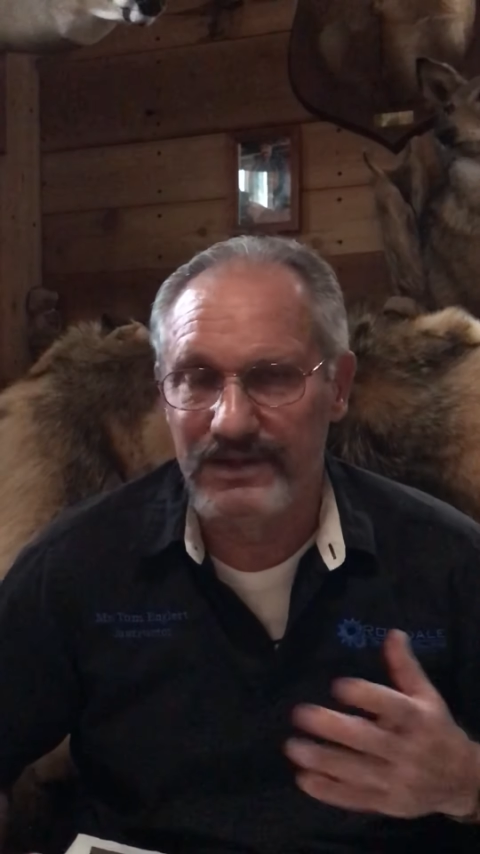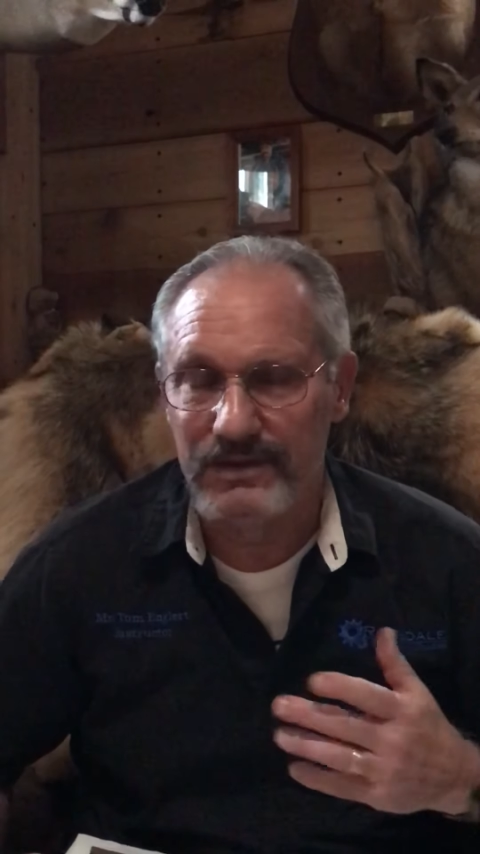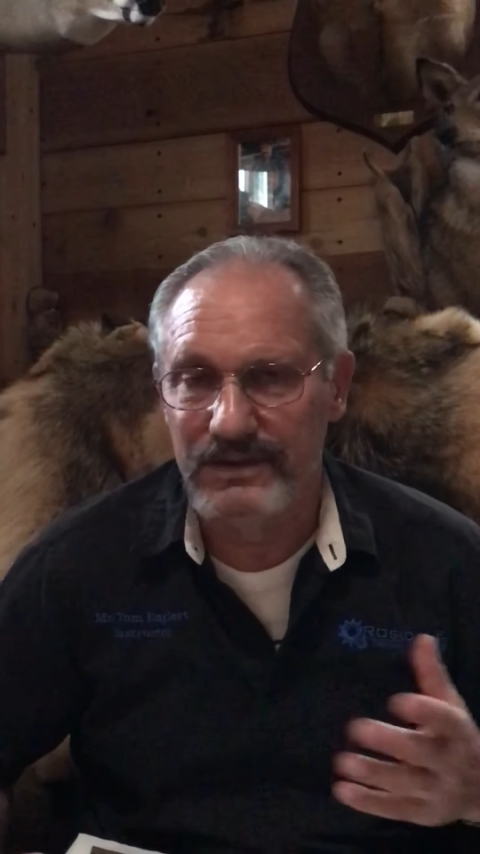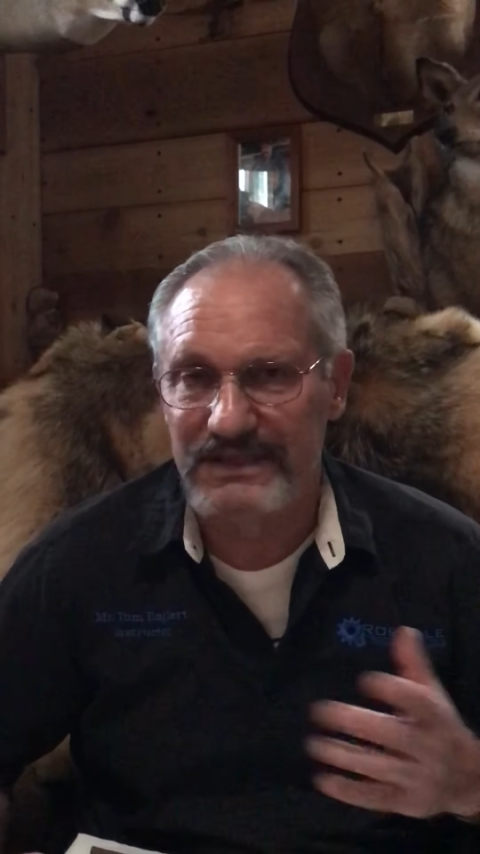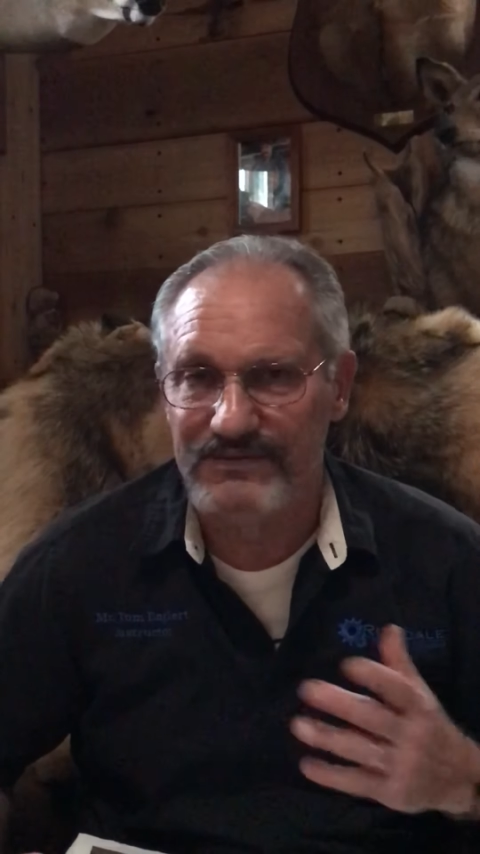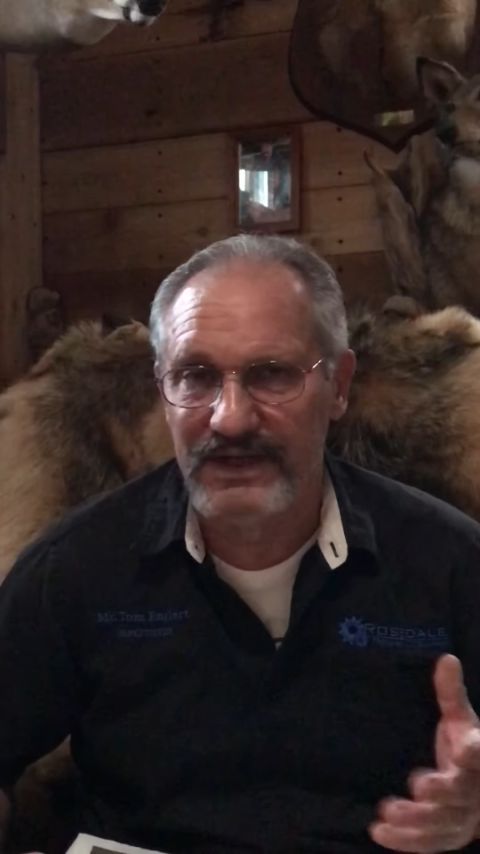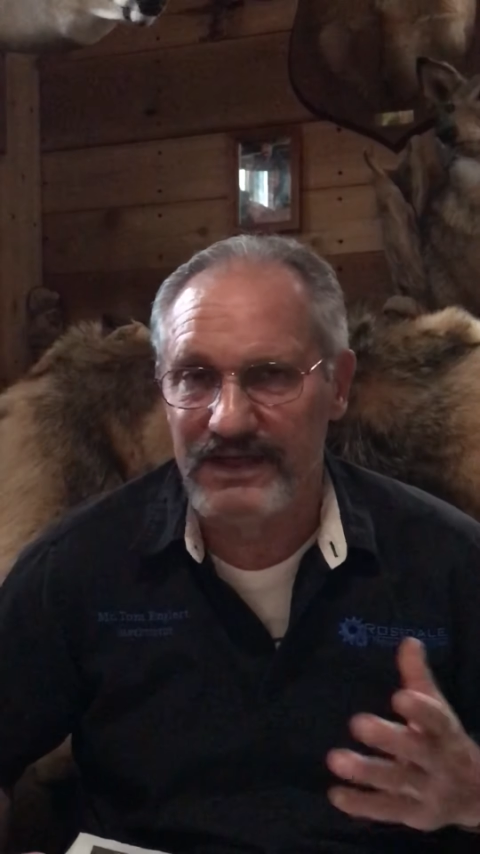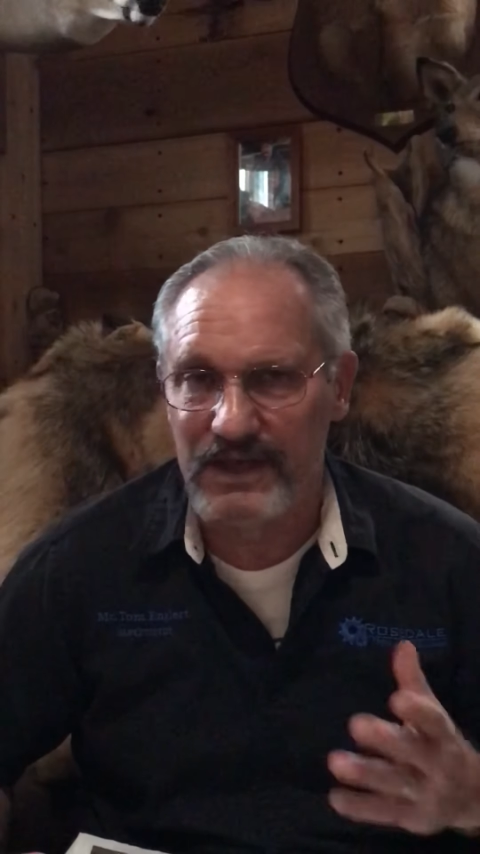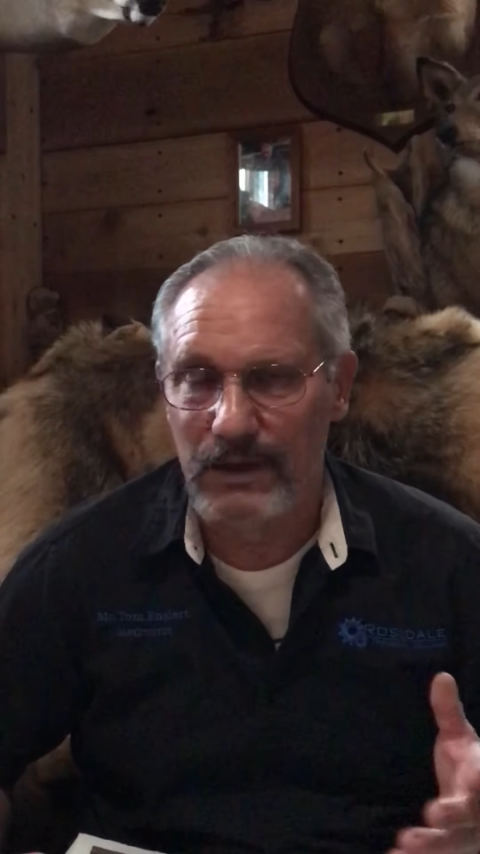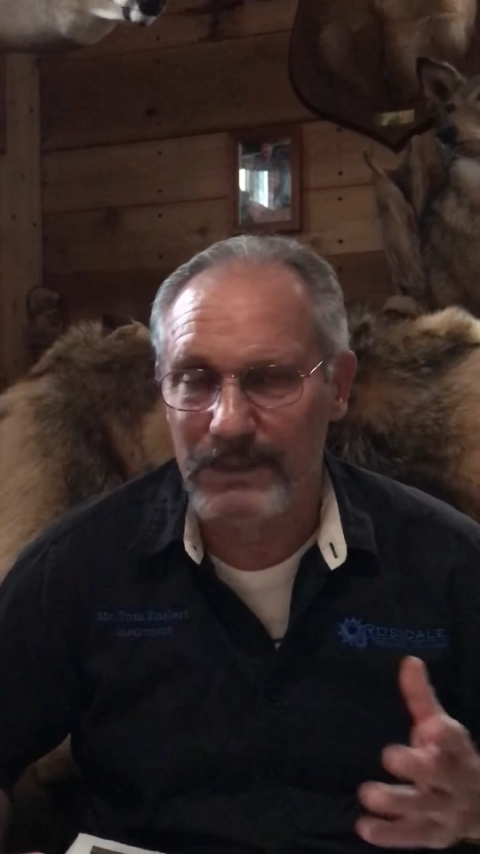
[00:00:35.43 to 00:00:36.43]
to do this
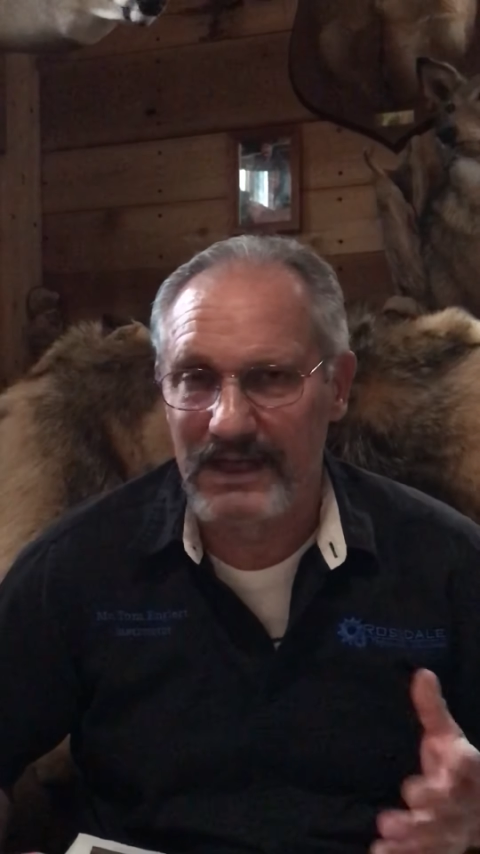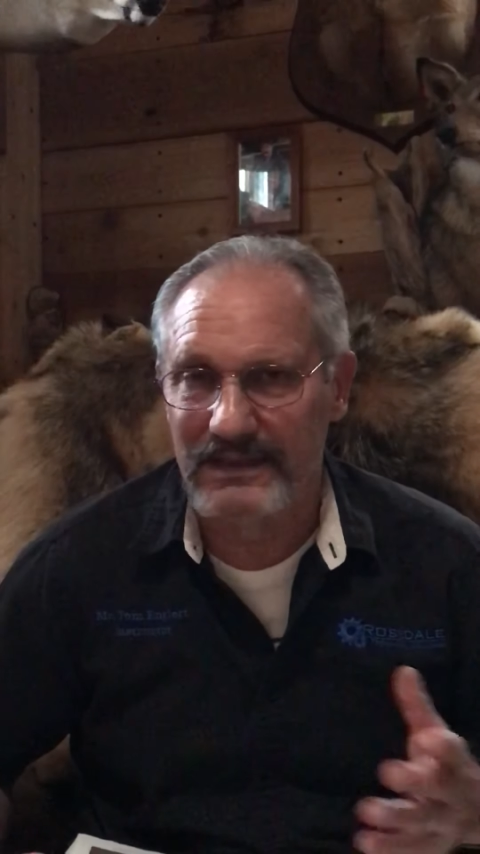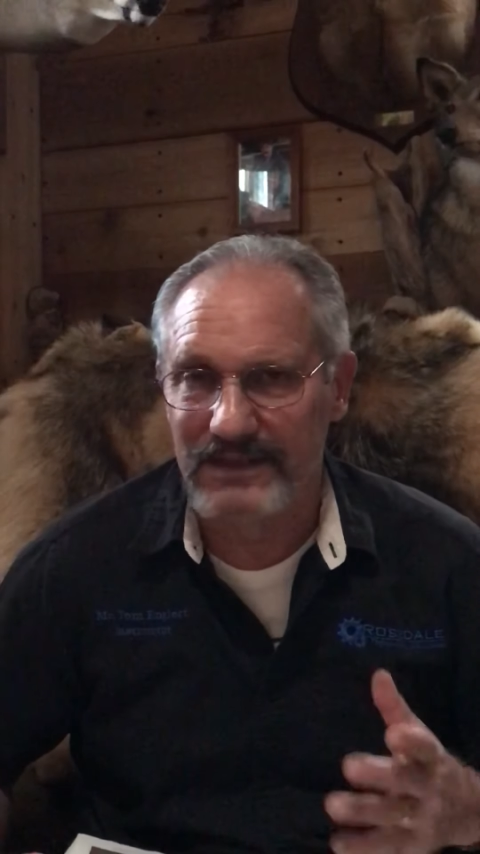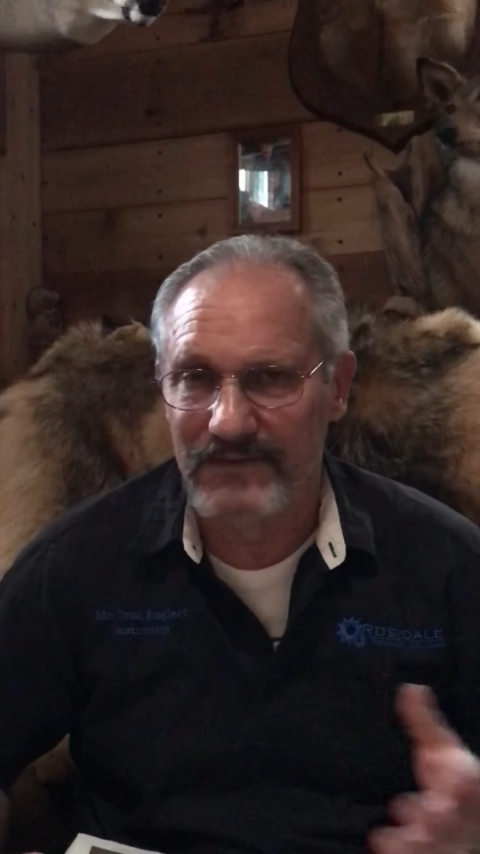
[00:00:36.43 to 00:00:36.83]
video because